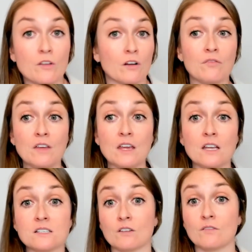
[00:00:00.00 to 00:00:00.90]
their
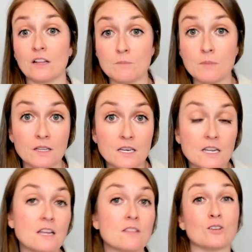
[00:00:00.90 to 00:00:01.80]
fees, their
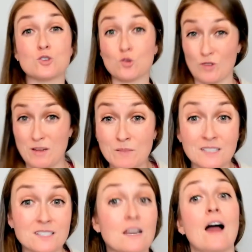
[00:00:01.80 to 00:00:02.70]
availability, their
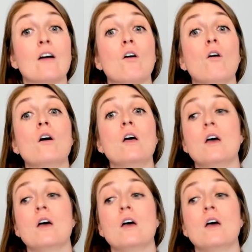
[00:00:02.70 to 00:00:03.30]
treatment style,